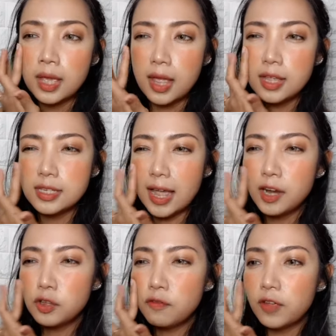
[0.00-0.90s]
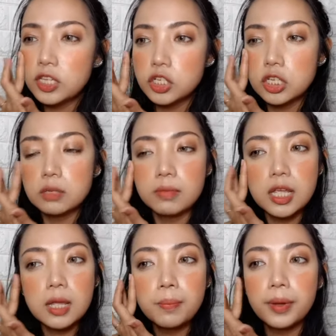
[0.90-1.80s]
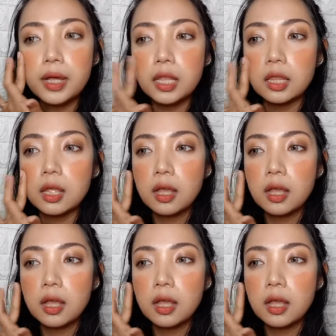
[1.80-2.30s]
And I don't know if it's just me but